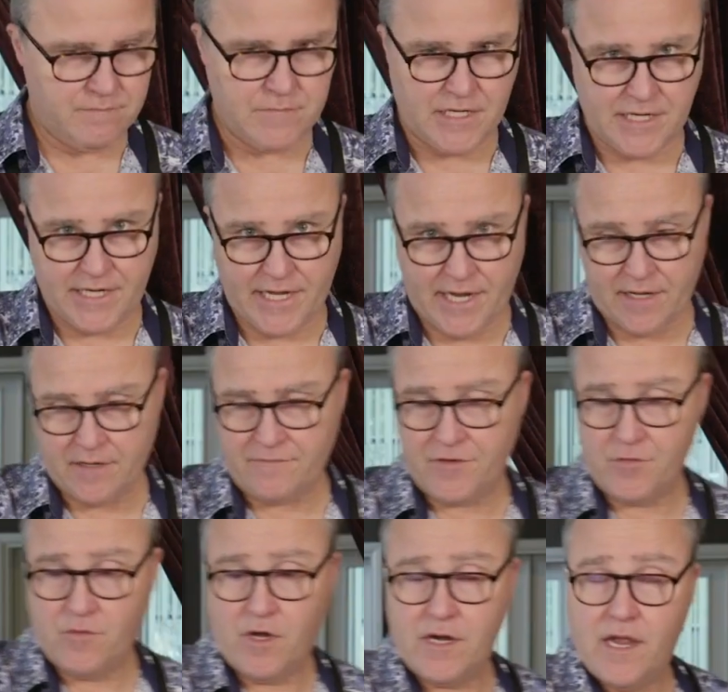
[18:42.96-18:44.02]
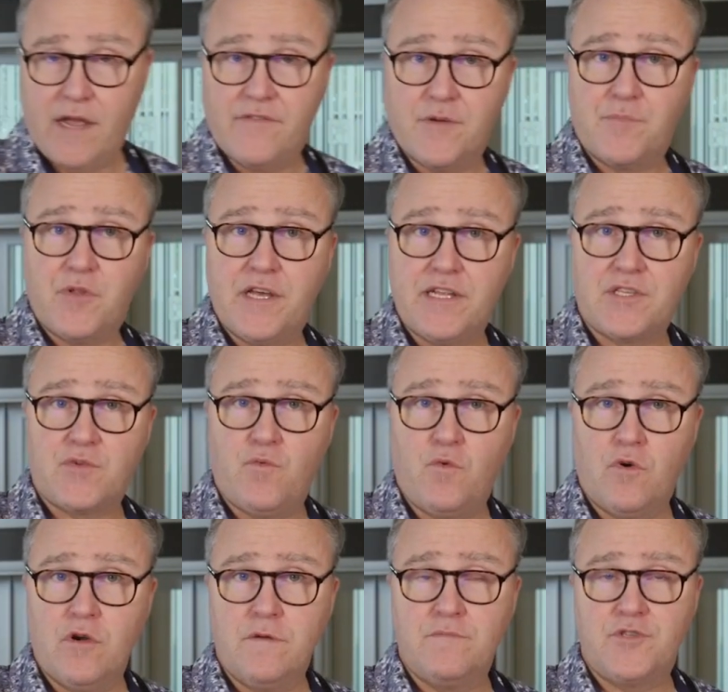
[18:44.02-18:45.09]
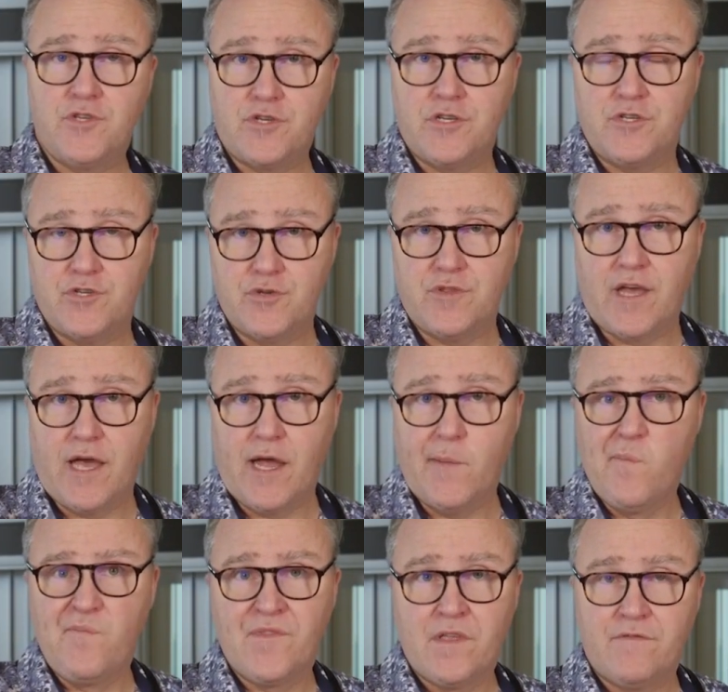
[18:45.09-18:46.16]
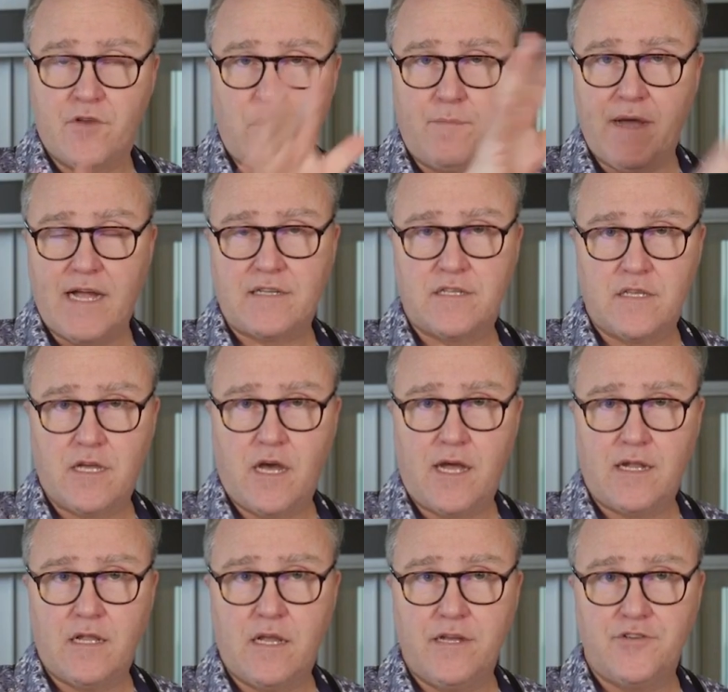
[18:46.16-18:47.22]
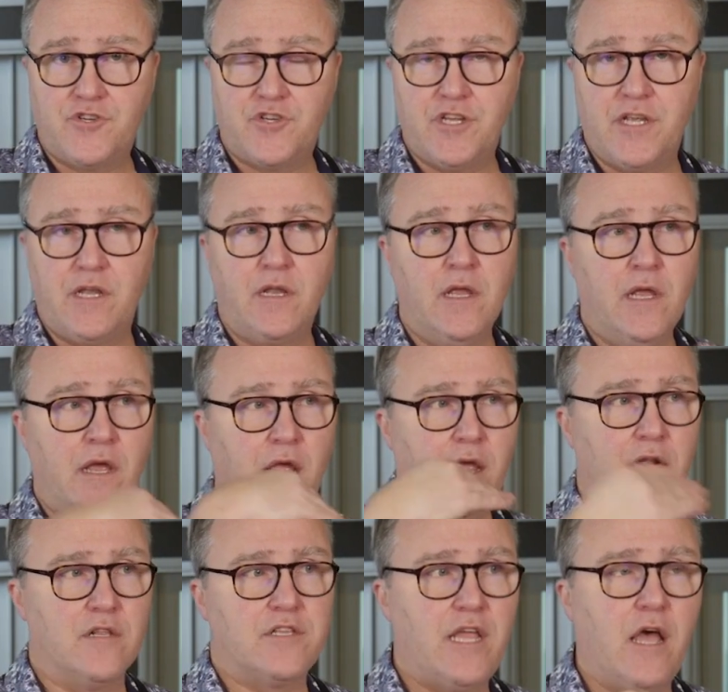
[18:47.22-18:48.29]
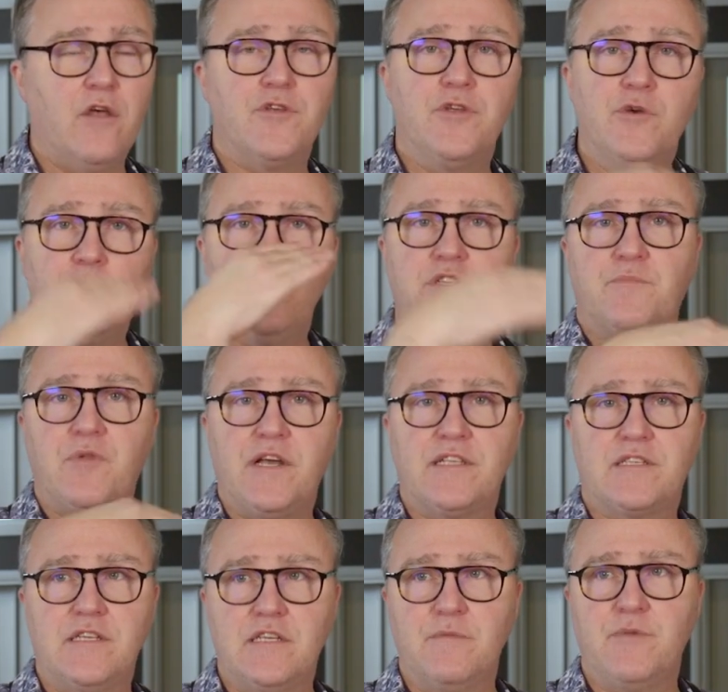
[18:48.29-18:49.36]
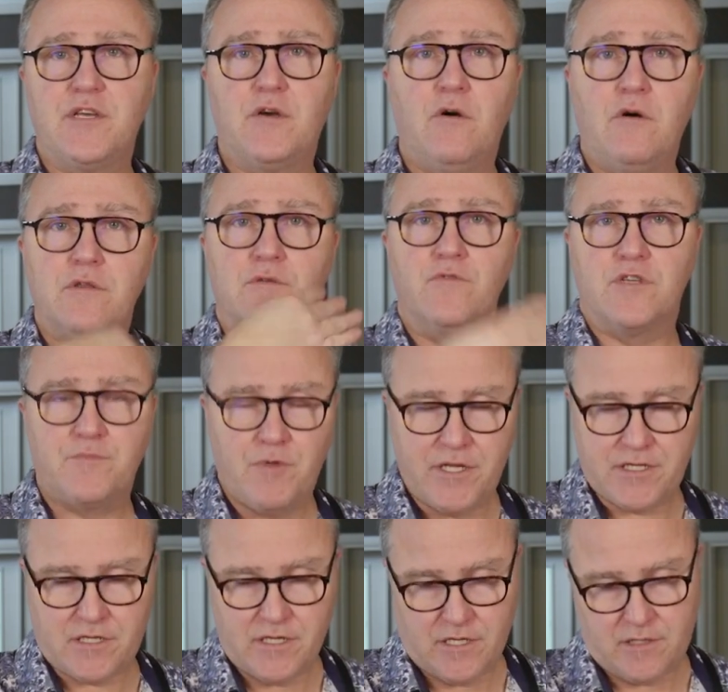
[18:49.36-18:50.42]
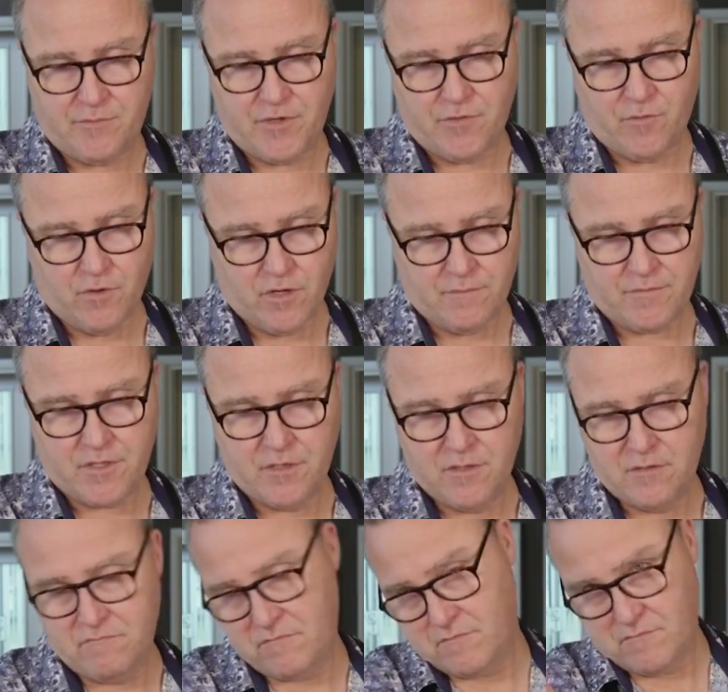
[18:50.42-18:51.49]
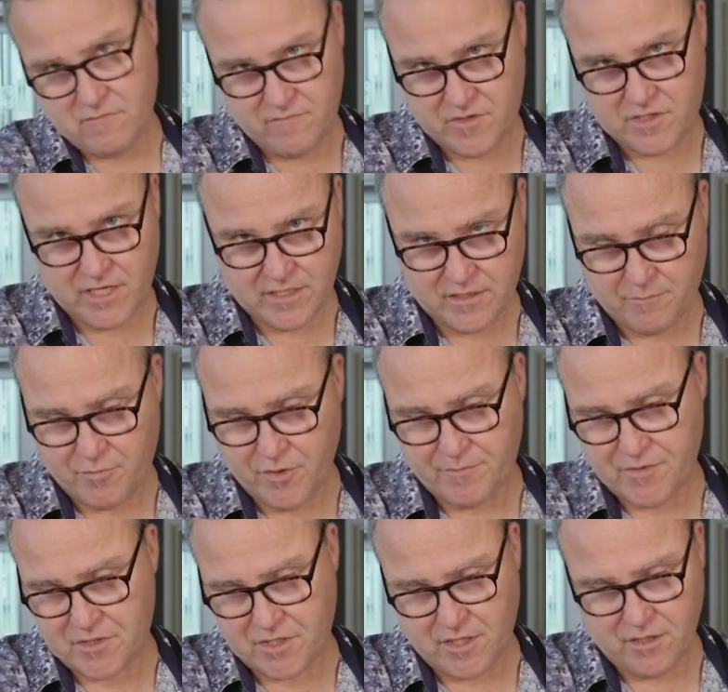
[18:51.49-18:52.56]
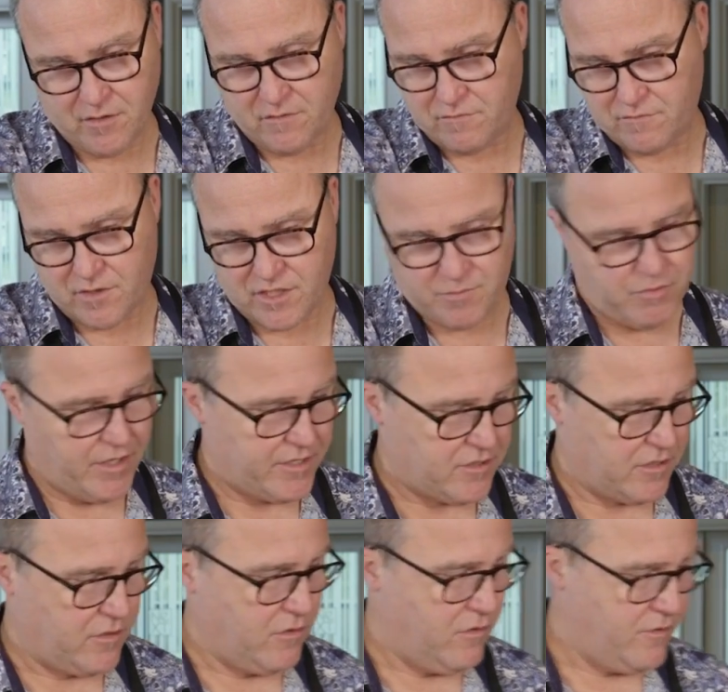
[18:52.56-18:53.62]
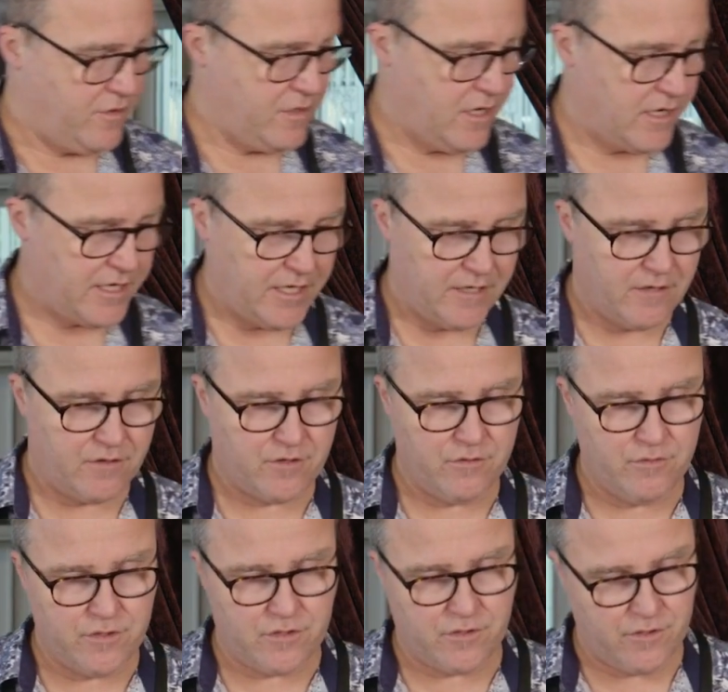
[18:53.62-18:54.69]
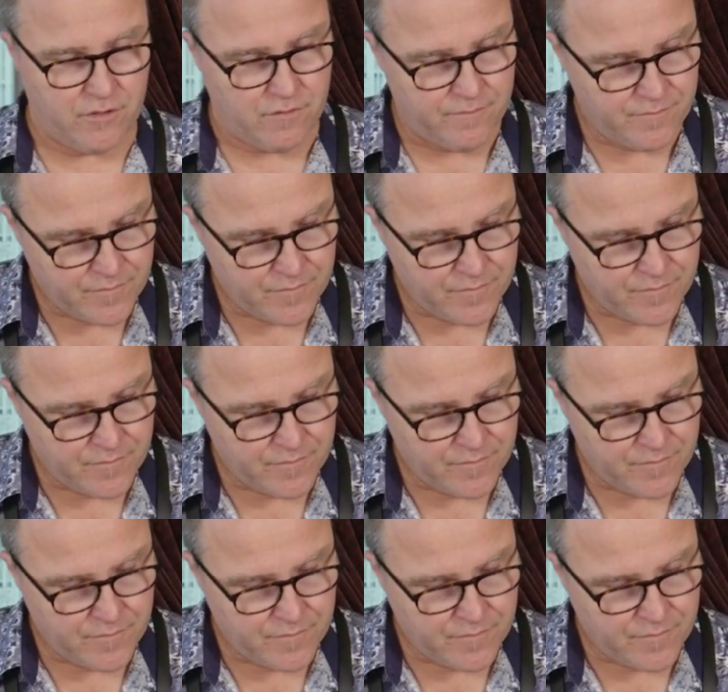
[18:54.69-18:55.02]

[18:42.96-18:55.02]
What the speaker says: And again, if you want to have your plates warmed, you can do that. If you go back to the guideline sheet, it'll tell you which plates need to be cold and which plates need to be warmed. Sense of purpose here, these plates are cold. They're not heated through and through.